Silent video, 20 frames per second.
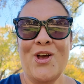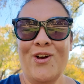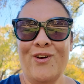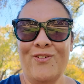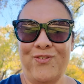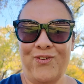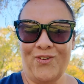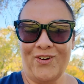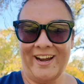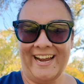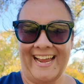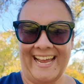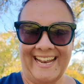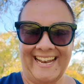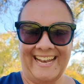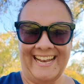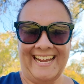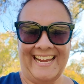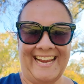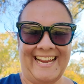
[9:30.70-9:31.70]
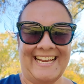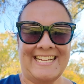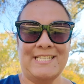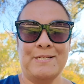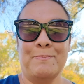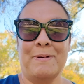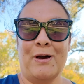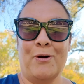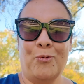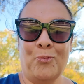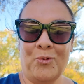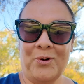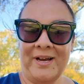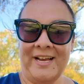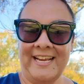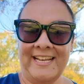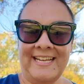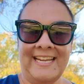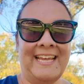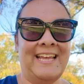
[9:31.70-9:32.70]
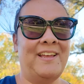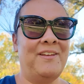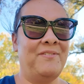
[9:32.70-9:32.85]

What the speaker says: for editing is about 1